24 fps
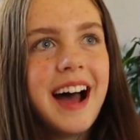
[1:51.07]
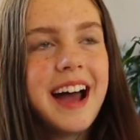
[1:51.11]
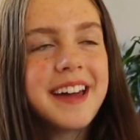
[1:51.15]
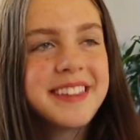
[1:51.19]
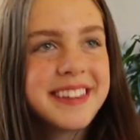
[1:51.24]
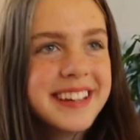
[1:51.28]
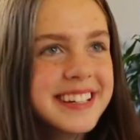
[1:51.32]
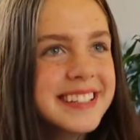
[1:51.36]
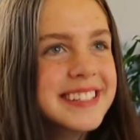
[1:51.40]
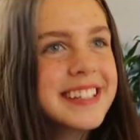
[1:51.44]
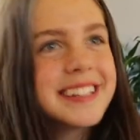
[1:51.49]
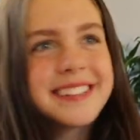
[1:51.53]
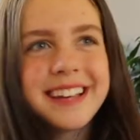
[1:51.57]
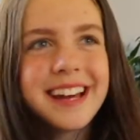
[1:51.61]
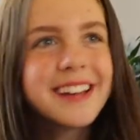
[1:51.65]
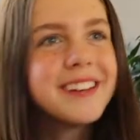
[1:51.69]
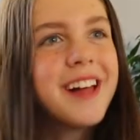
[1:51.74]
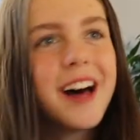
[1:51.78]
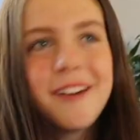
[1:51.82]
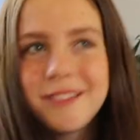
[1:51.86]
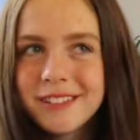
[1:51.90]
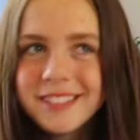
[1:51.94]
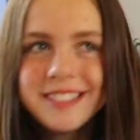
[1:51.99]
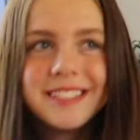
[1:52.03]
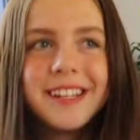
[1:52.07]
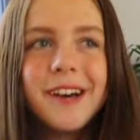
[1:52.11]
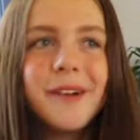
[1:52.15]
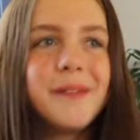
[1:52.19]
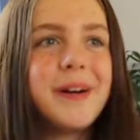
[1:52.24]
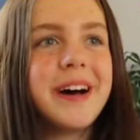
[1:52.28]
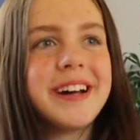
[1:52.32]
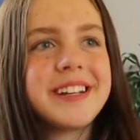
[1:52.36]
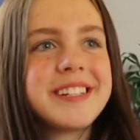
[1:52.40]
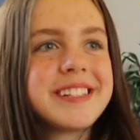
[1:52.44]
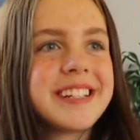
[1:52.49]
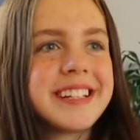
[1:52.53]
think it's because I love it
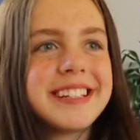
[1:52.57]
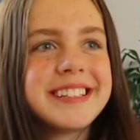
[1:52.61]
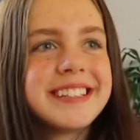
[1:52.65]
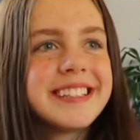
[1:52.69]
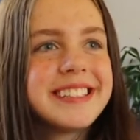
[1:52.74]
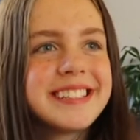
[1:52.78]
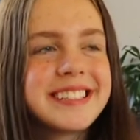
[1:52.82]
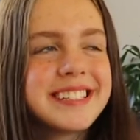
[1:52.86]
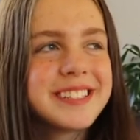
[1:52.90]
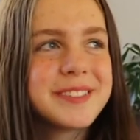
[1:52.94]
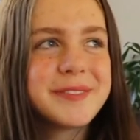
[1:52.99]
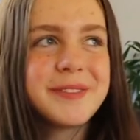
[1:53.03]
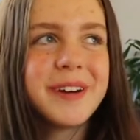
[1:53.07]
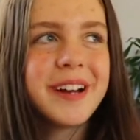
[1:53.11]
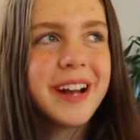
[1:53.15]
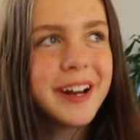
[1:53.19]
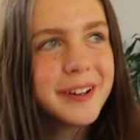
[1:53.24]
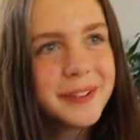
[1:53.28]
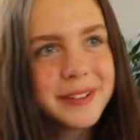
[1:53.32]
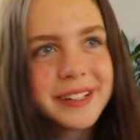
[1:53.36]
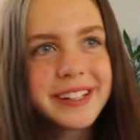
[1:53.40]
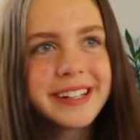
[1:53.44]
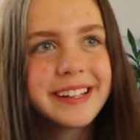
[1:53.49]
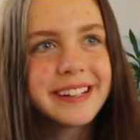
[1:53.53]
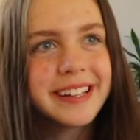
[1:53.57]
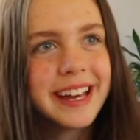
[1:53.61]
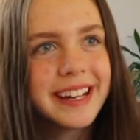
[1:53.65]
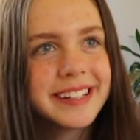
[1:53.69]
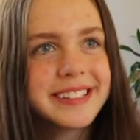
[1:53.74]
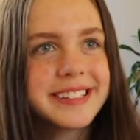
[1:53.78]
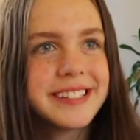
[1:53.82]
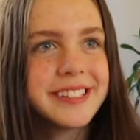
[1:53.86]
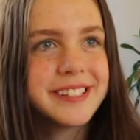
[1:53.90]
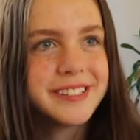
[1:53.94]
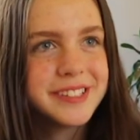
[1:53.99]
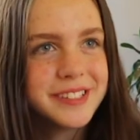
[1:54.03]
so much, because it's just what I really
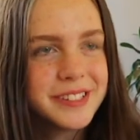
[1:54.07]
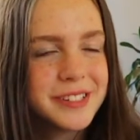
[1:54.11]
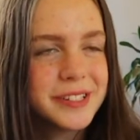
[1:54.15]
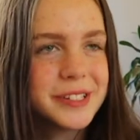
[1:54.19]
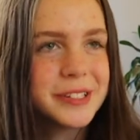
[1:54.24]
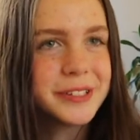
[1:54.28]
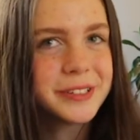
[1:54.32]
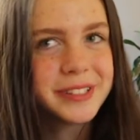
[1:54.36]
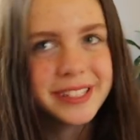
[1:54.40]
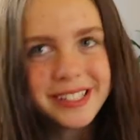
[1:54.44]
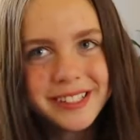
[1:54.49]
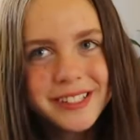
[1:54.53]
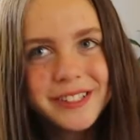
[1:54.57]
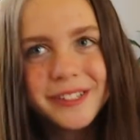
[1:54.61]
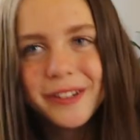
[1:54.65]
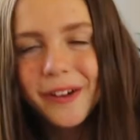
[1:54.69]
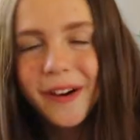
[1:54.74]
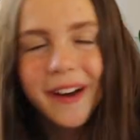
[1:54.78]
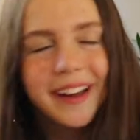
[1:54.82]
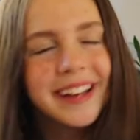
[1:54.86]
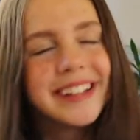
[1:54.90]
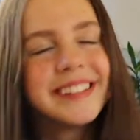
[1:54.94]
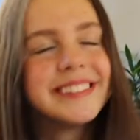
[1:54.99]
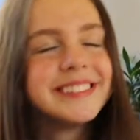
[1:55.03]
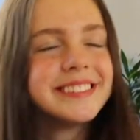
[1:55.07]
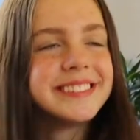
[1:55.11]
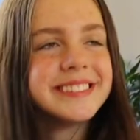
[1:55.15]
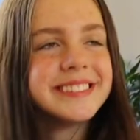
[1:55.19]
like to do and enjoy.